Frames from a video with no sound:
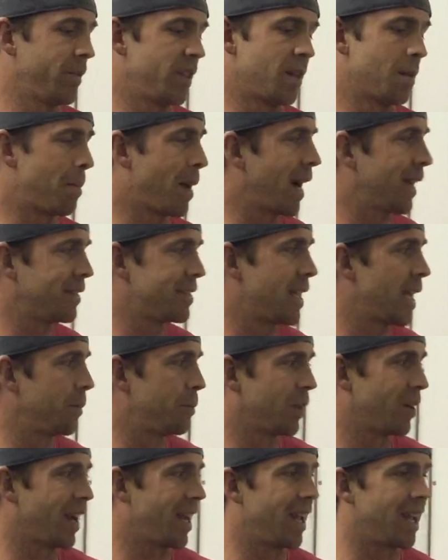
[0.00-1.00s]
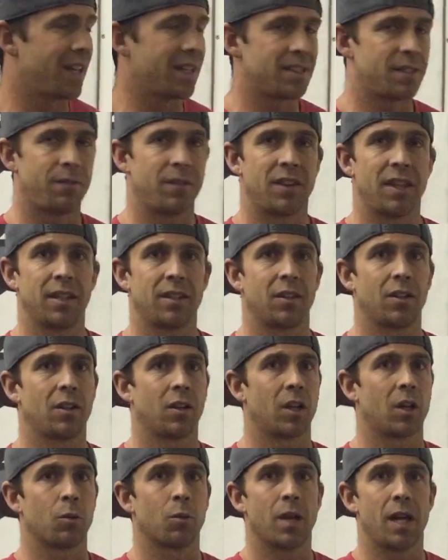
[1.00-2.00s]
you might tape your hands if you think
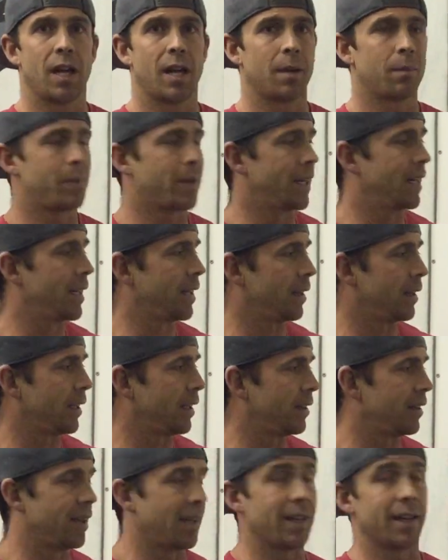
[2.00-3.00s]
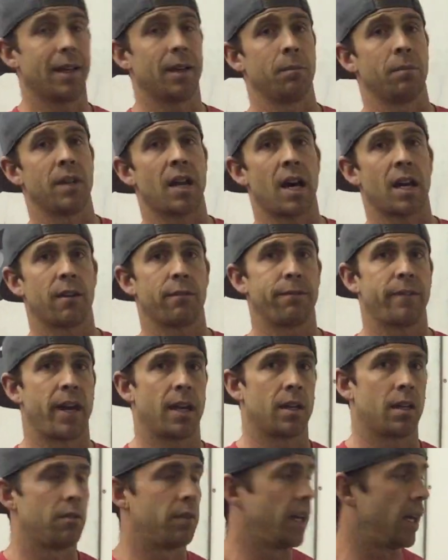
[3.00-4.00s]
you're gonna rip. I am not a
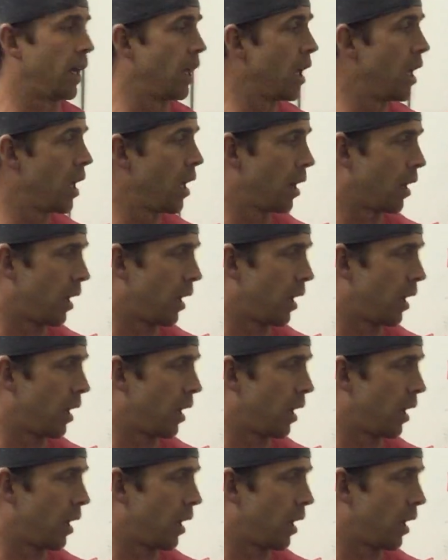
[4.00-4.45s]
fan of it.